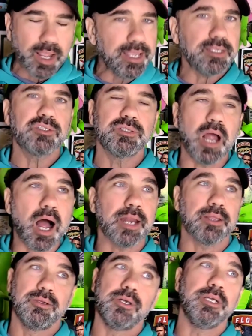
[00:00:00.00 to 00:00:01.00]
is
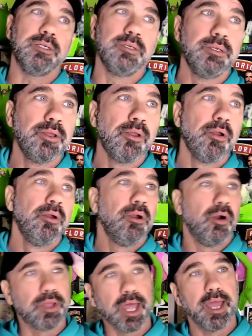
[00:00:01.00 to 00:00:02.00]
not good.
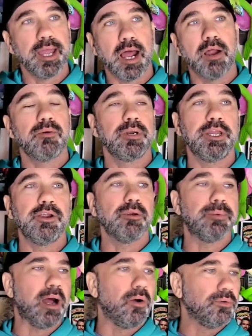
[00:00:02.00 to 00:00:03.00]
Okay, I don't want to hear
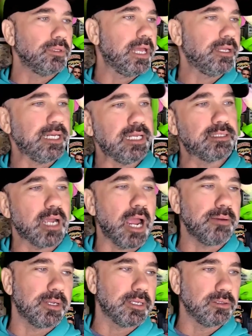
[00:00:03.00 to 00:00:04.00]
about they need
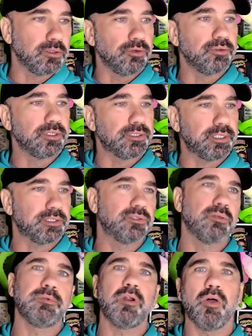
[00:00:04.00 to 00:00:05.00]
time to learn the
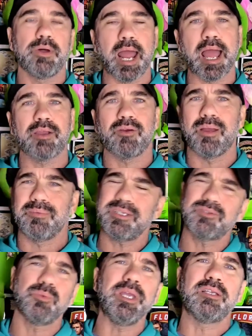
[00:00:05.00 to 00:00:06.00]
system and all of that crap.
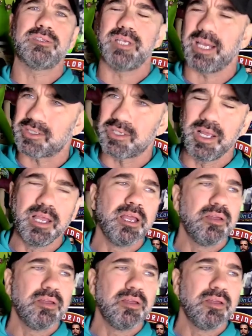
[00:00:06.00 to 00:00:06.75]
It's week six.